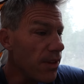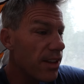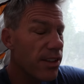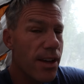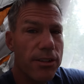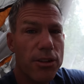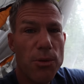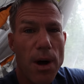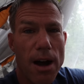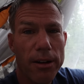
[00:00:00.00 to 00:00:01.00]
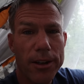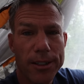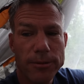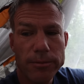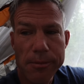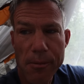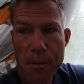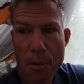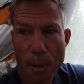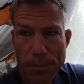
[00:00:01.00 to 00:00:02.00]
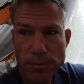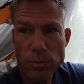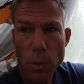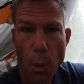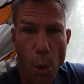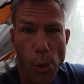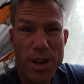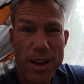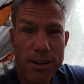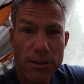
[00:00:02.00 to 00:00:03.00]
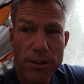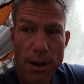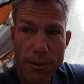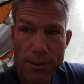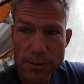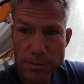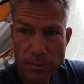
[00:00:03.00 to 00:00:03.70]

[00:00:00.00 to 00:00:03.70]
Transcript: it takes you a while to orient yourself.